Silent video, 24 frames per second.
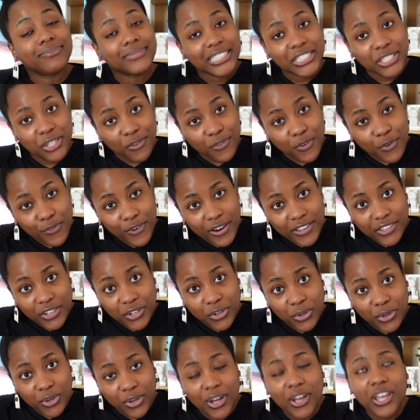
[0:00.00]
So if you've read
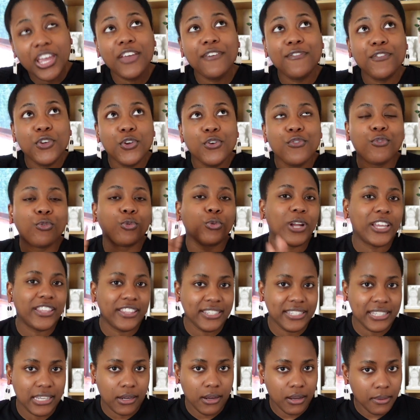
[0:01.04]
The
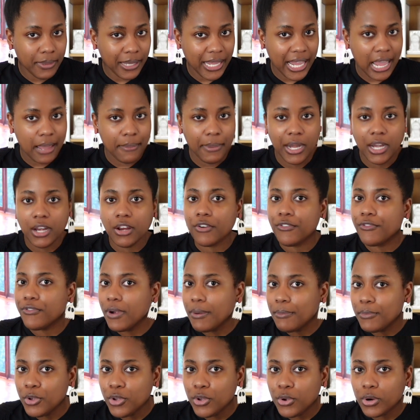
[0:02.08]
City We Became and you're
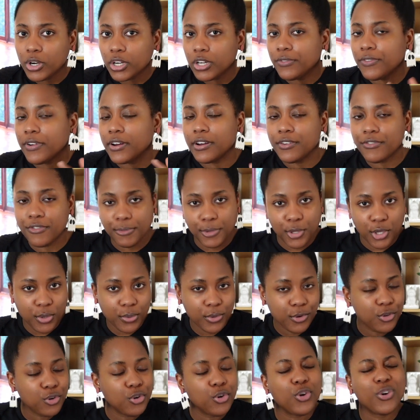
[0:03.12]
from New York, very familiar
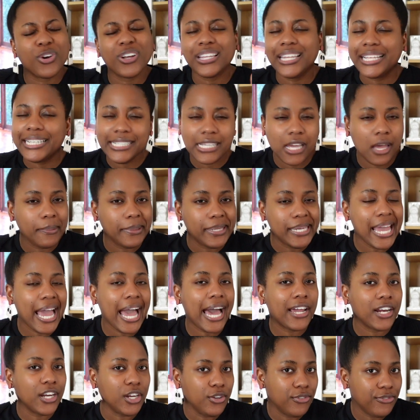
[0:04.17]
with New York, like tell me,
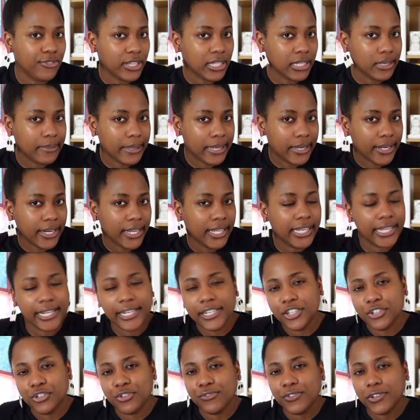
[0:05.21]
how do you feel about it? Like,
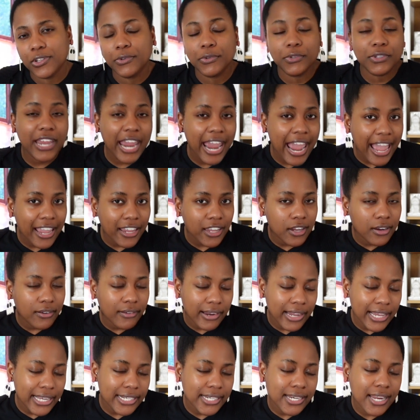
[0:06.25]
did you feel it was
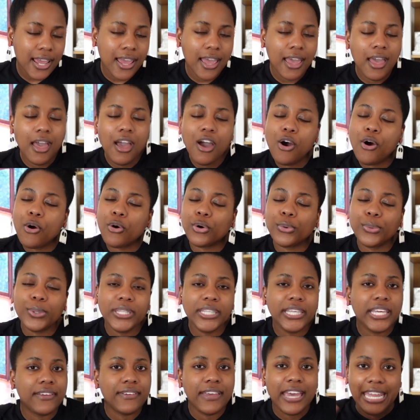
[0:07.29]
accurate? Or
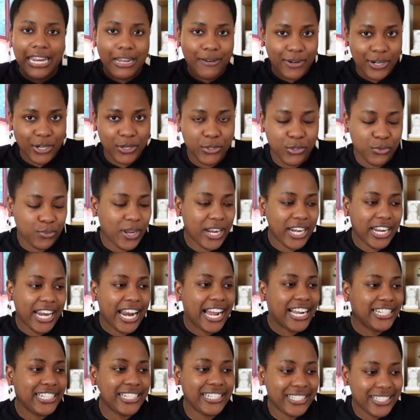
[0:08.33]
really anyone who's read it?
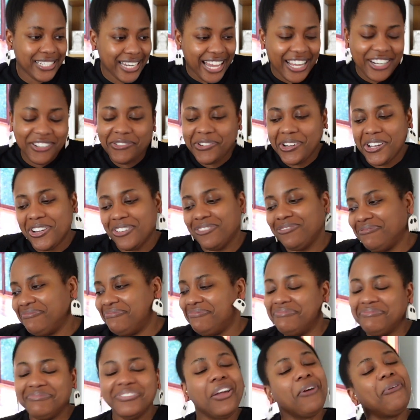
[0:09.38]
I don't know.
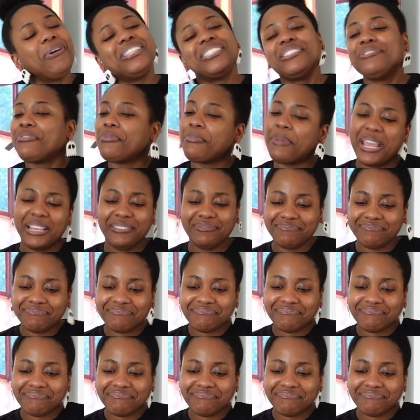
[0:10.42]
It wasn't for me.